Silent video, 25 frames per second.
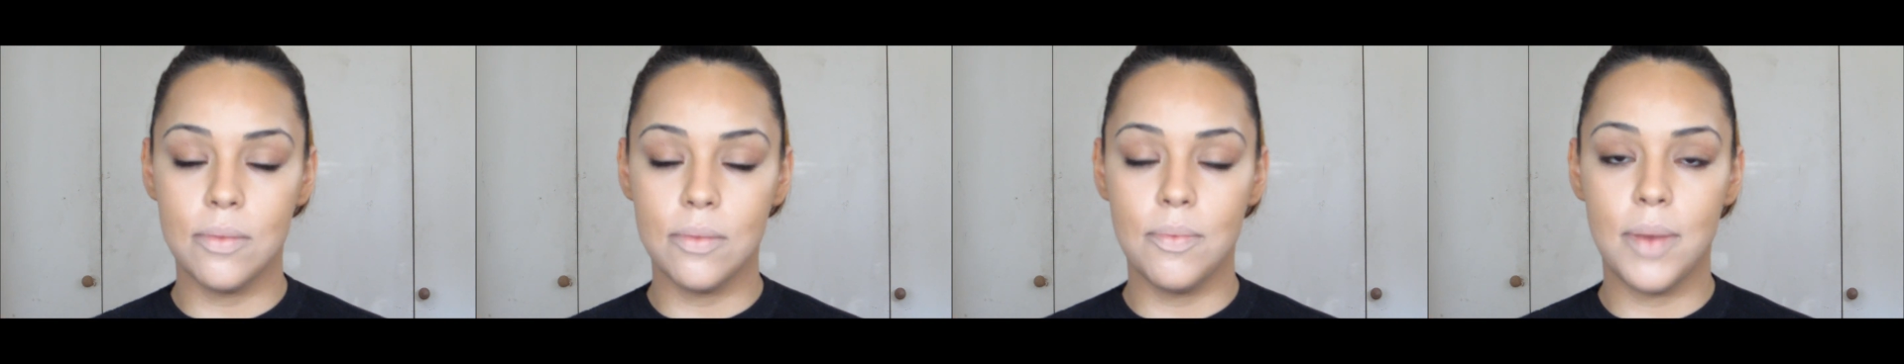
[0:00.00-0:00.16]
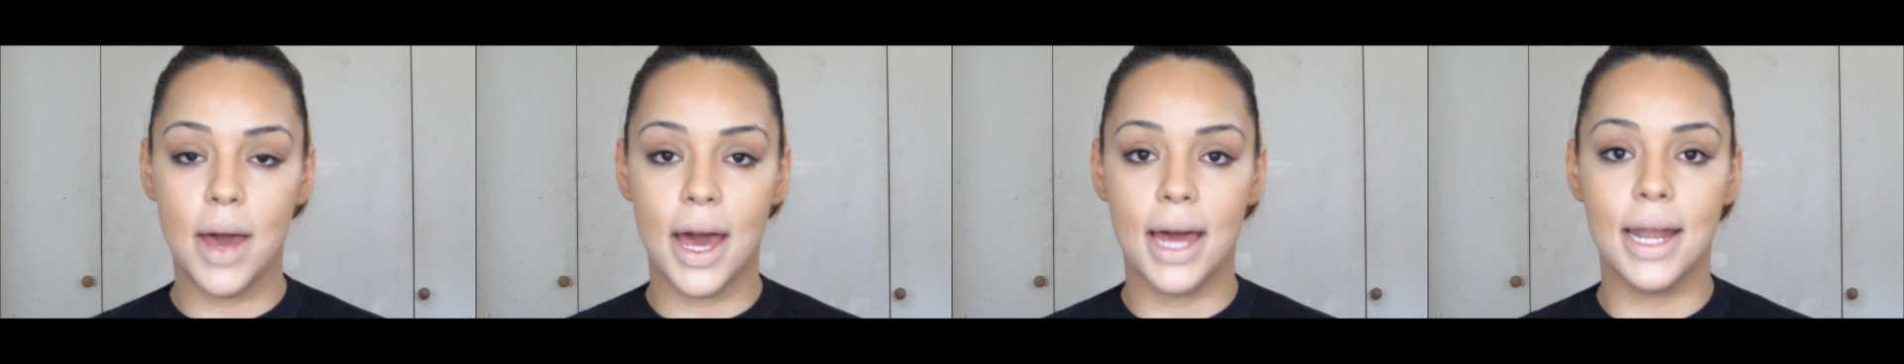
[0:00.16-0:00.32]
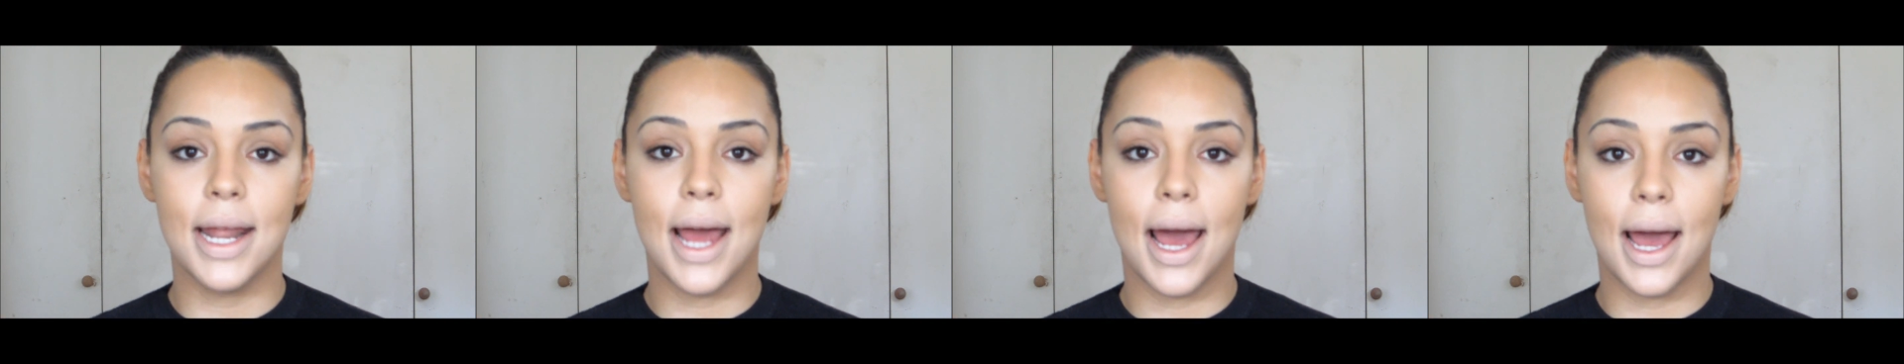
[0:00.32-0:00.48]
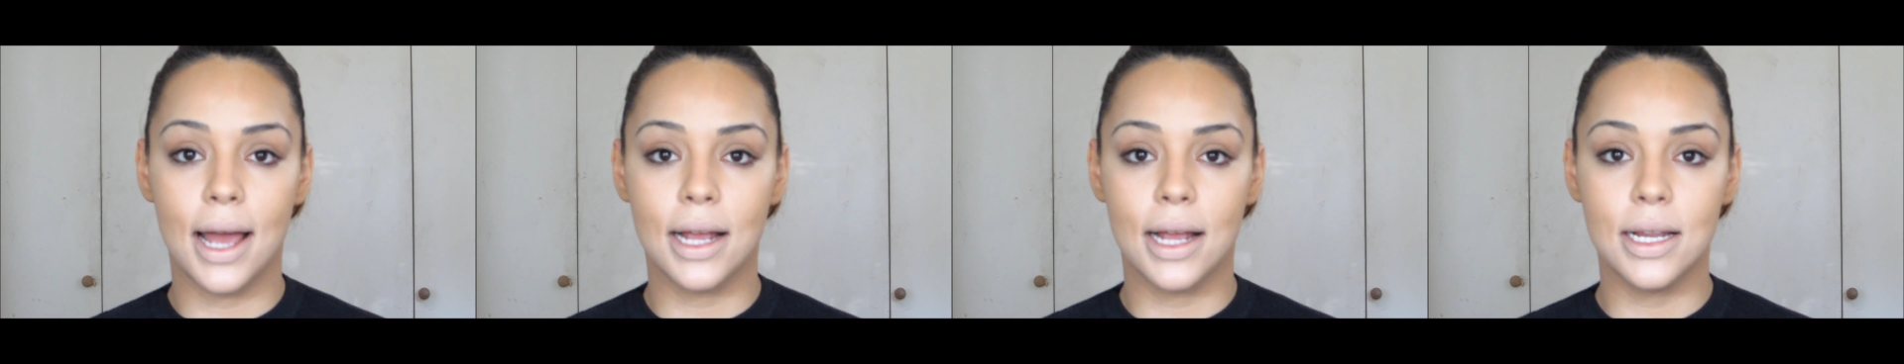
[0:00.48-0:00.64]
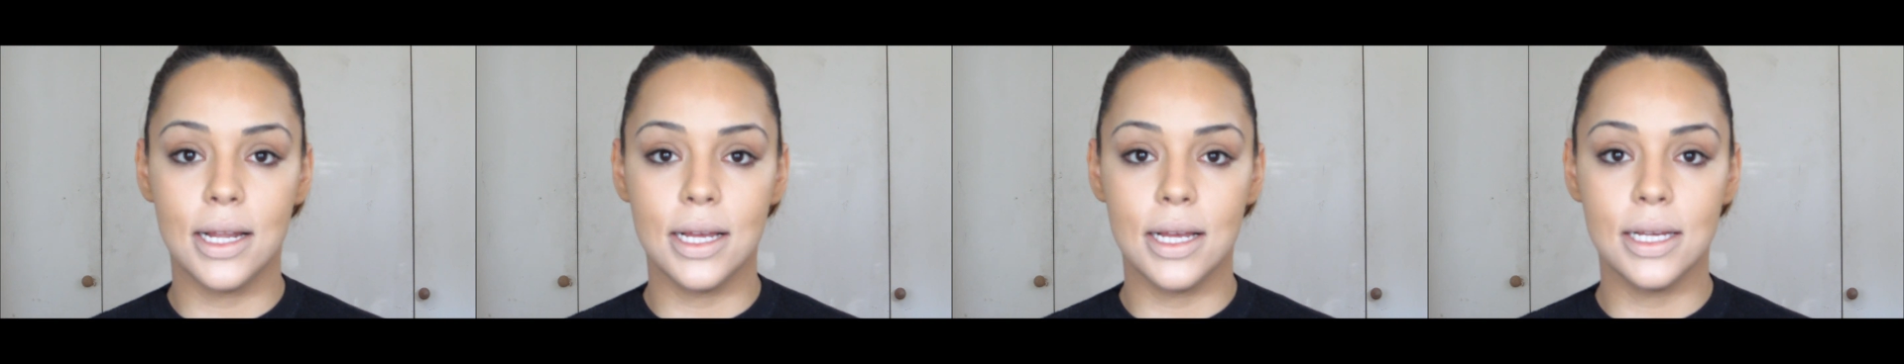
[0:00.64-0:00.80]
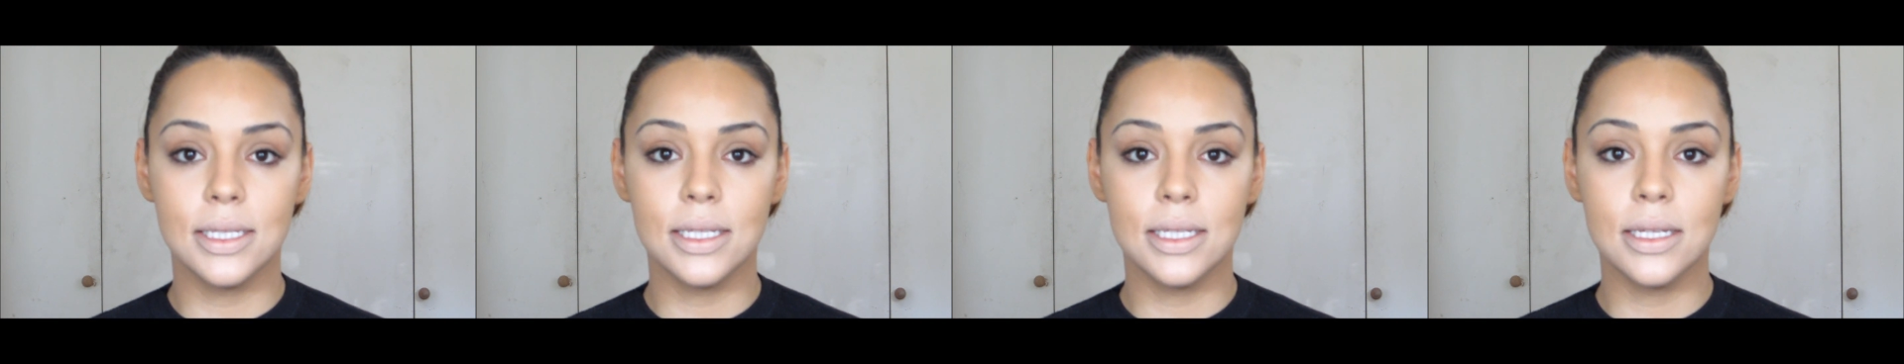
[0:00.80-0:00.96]
bad
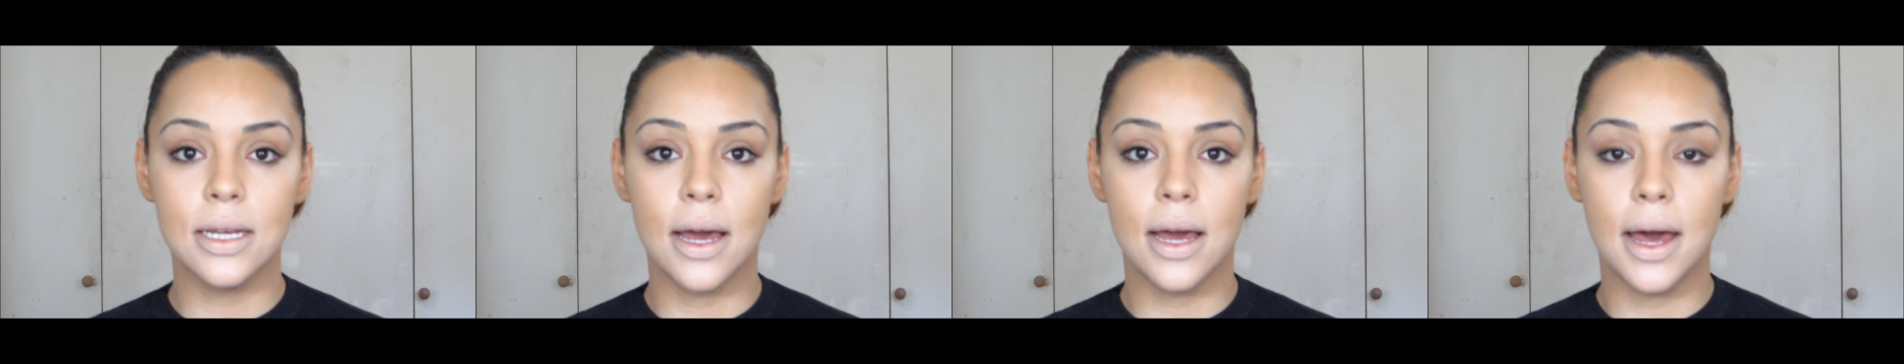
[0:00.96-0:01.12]
acne,